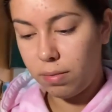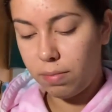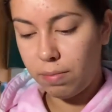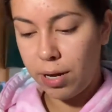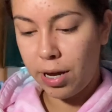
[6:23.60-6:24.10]

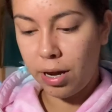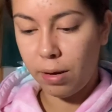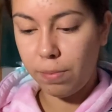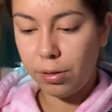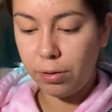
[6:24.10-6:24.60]
pick it
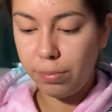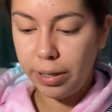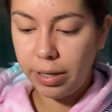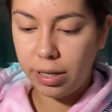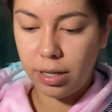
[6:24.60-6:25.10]
up a little
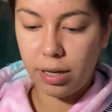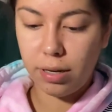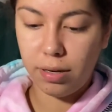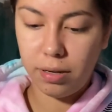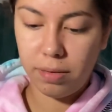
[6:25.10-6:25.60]
bit, and
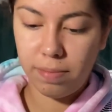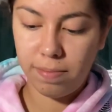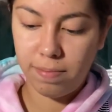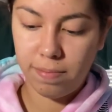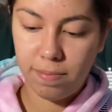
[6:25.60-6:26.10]
then,
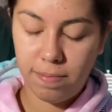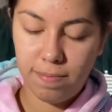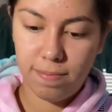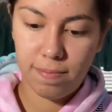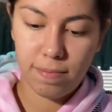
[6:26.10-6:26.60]

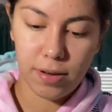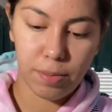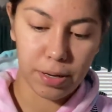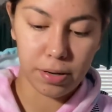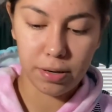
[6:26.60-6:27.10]
oh
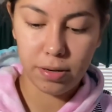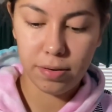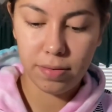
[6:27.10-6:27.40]
my god.